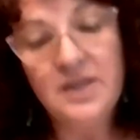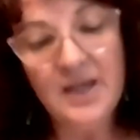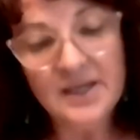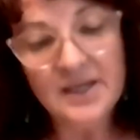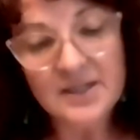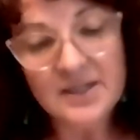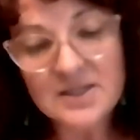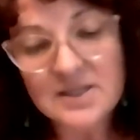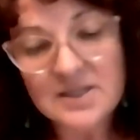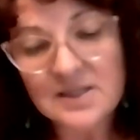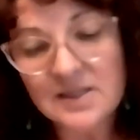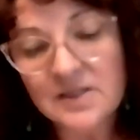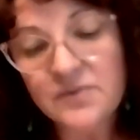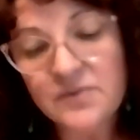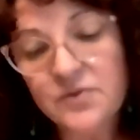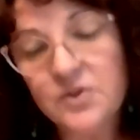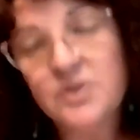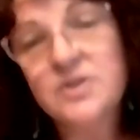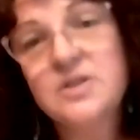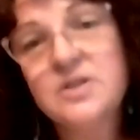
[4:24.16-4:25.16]
and it
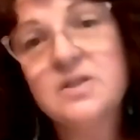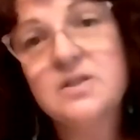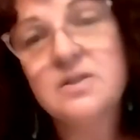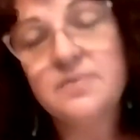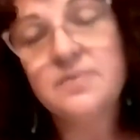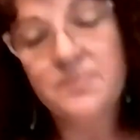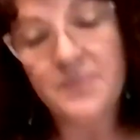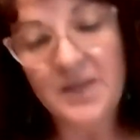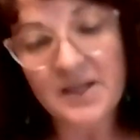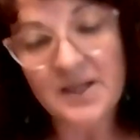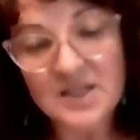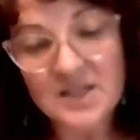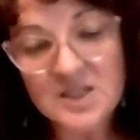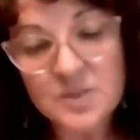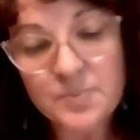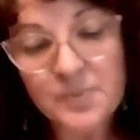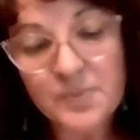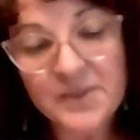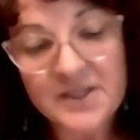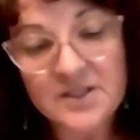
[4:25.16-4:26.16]
slivers and it
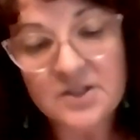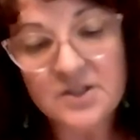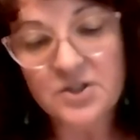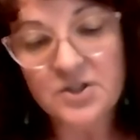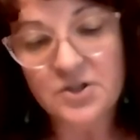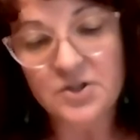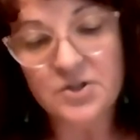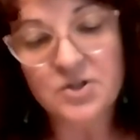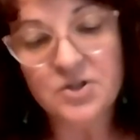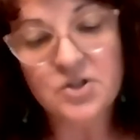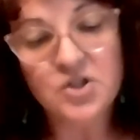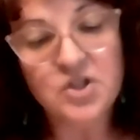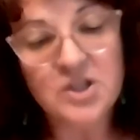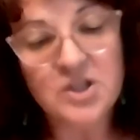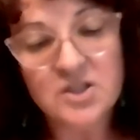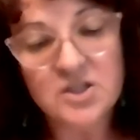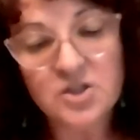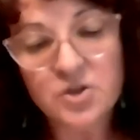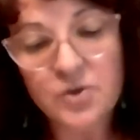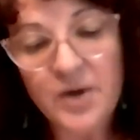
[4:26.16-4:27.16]
splinters,
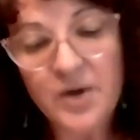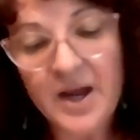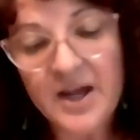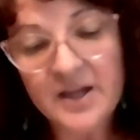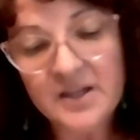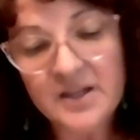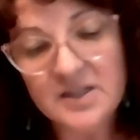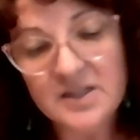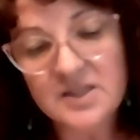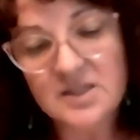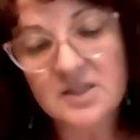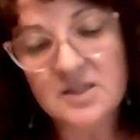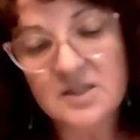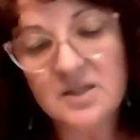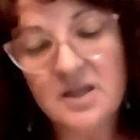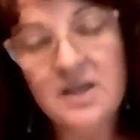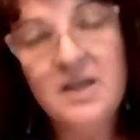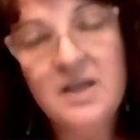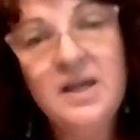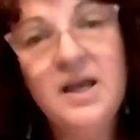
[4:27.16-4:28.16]
just cracks.
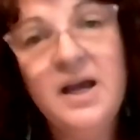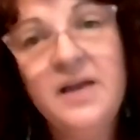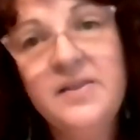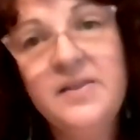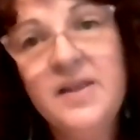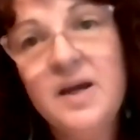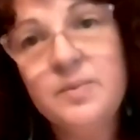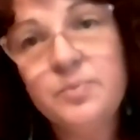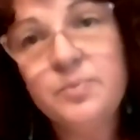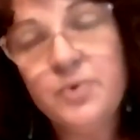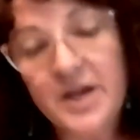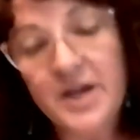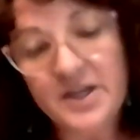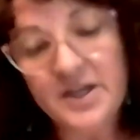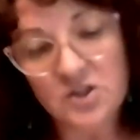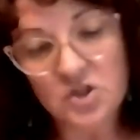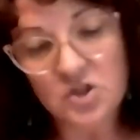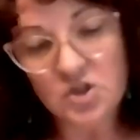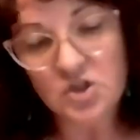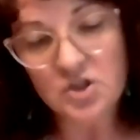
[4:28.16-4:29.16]
And that
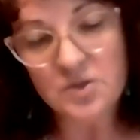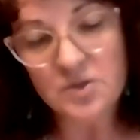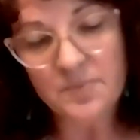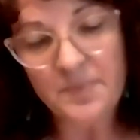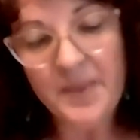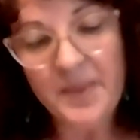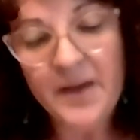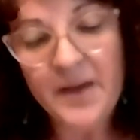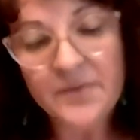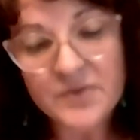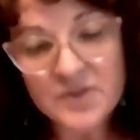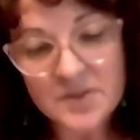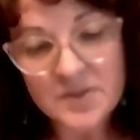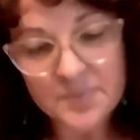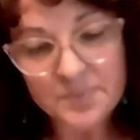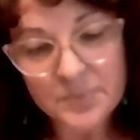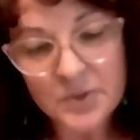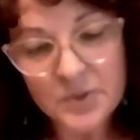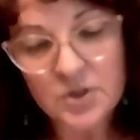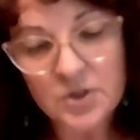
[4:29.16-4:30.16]
branch, half
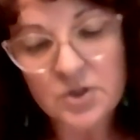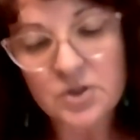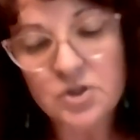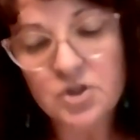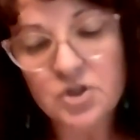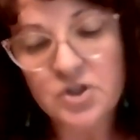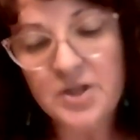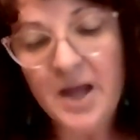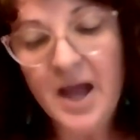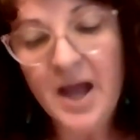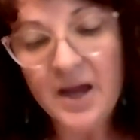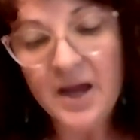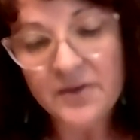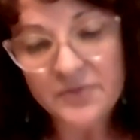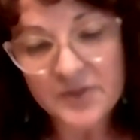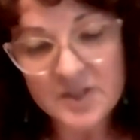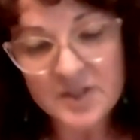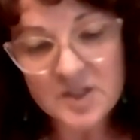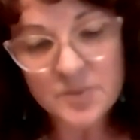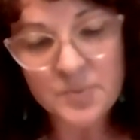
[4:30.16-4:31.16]
submerged, half
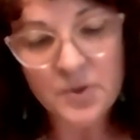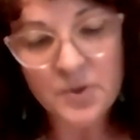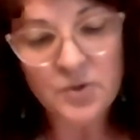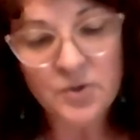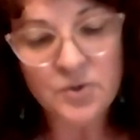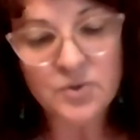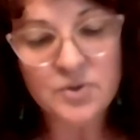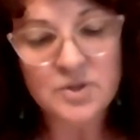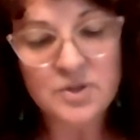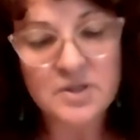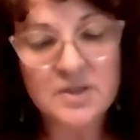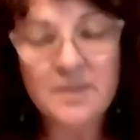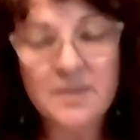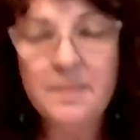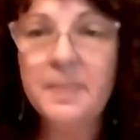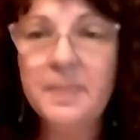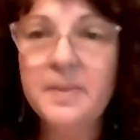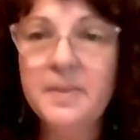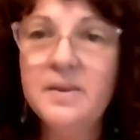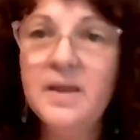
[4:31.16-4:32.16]
exposed,
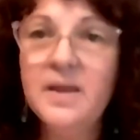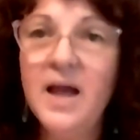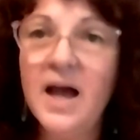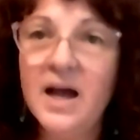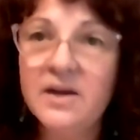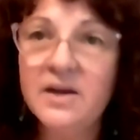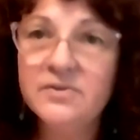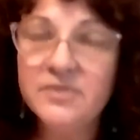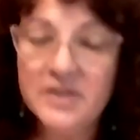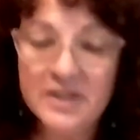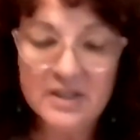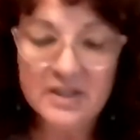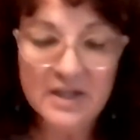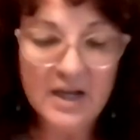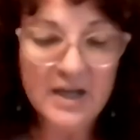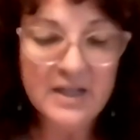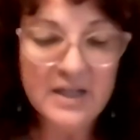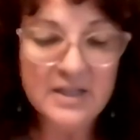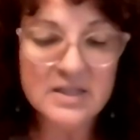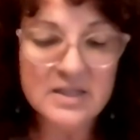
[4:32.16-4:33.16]
half in
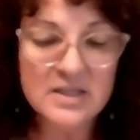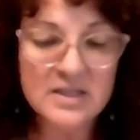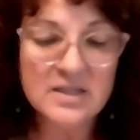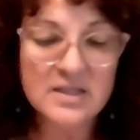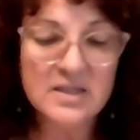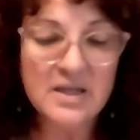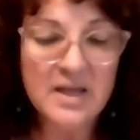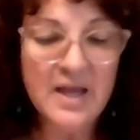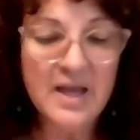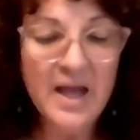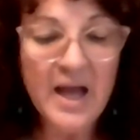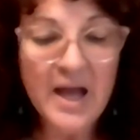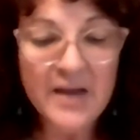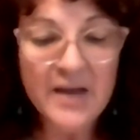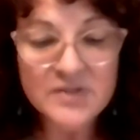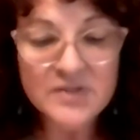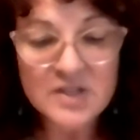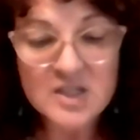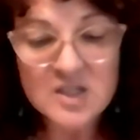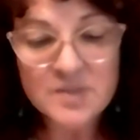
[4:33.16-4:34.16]
ice,
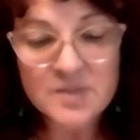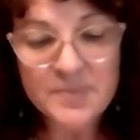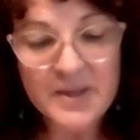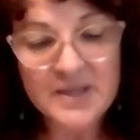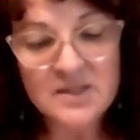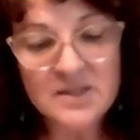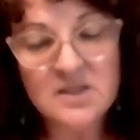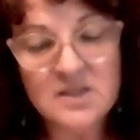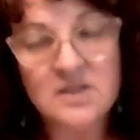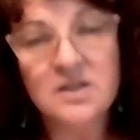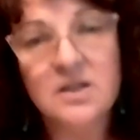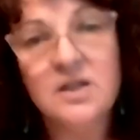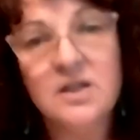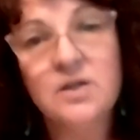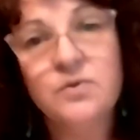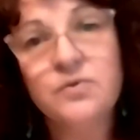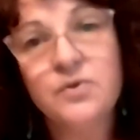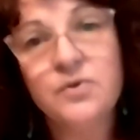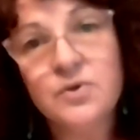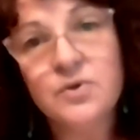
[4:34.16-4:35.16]
half suspended in
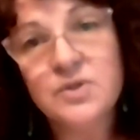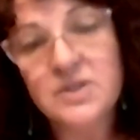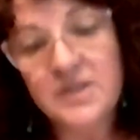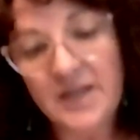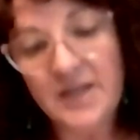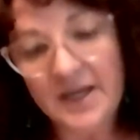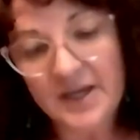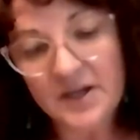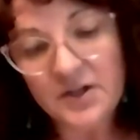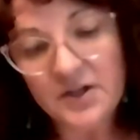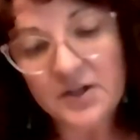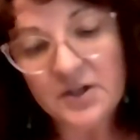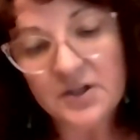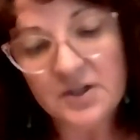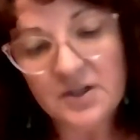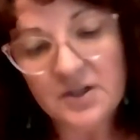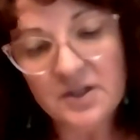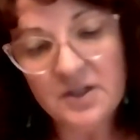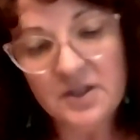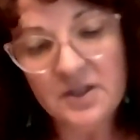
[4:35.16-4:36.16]
frozen
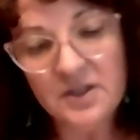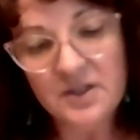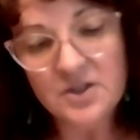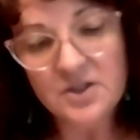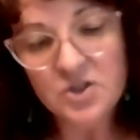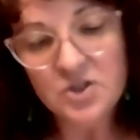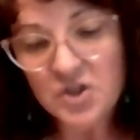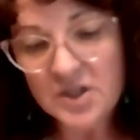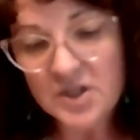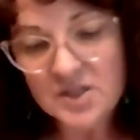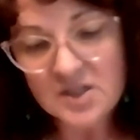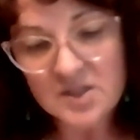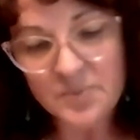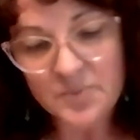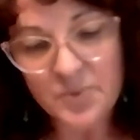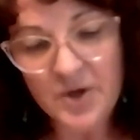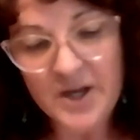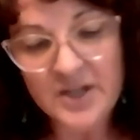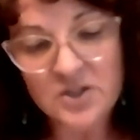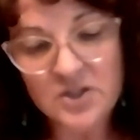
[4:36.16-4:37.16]
air, just a
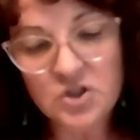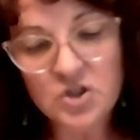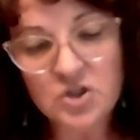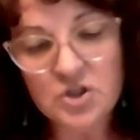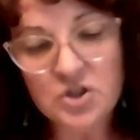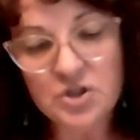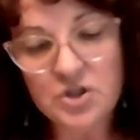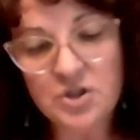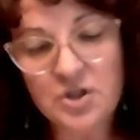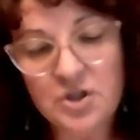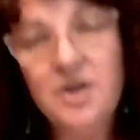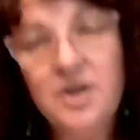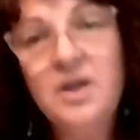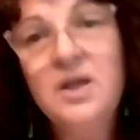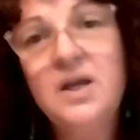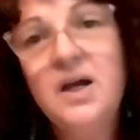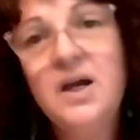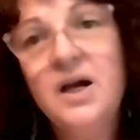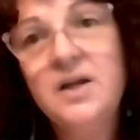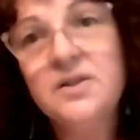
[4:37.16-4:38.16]
branch.
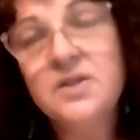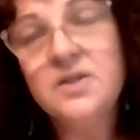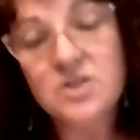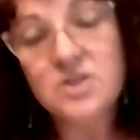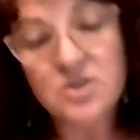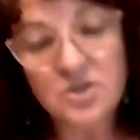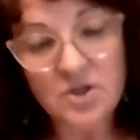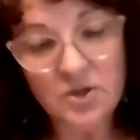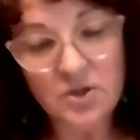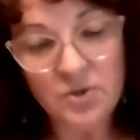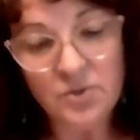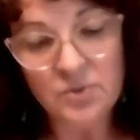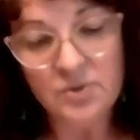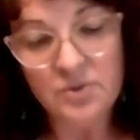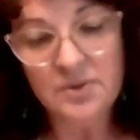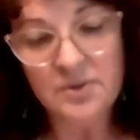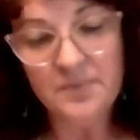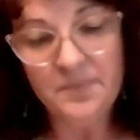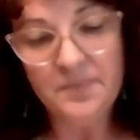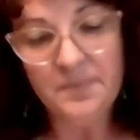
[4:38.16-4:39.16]
And the
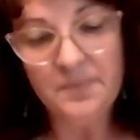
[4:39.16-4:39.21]
stone